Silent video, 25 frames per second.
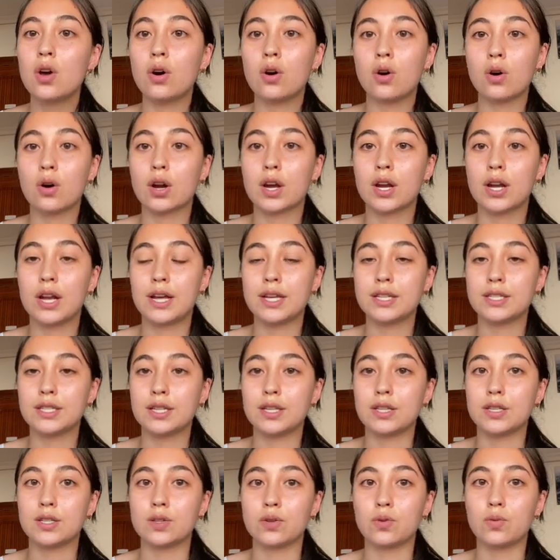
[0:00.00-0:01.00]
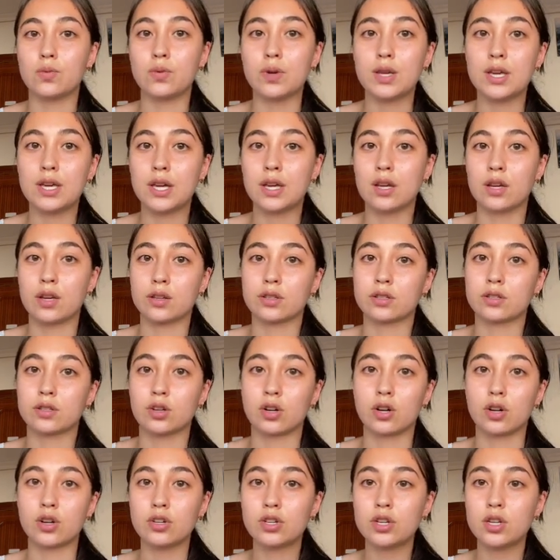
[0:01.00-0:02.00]
organizes weekend
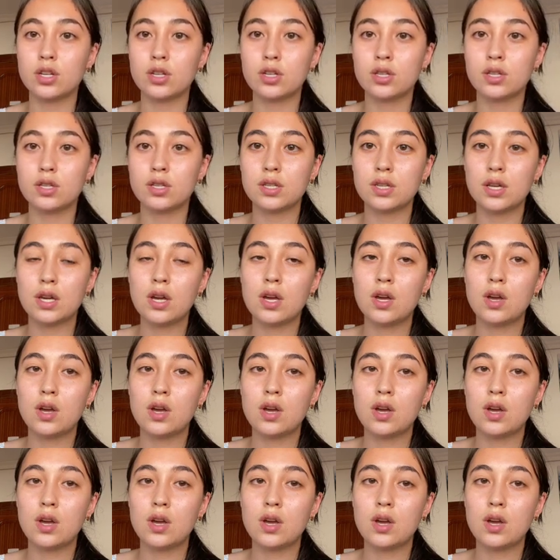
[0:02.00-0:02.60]
excursions,